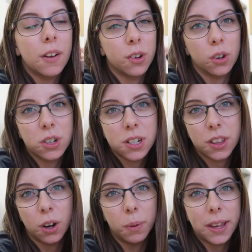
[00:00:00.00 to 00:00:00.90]
I vlogged
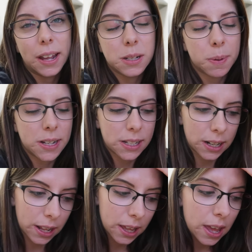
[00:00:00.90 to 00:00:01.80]
the whole weekend,
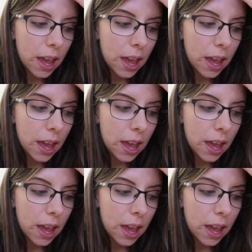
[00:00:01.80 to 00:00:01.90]
basically.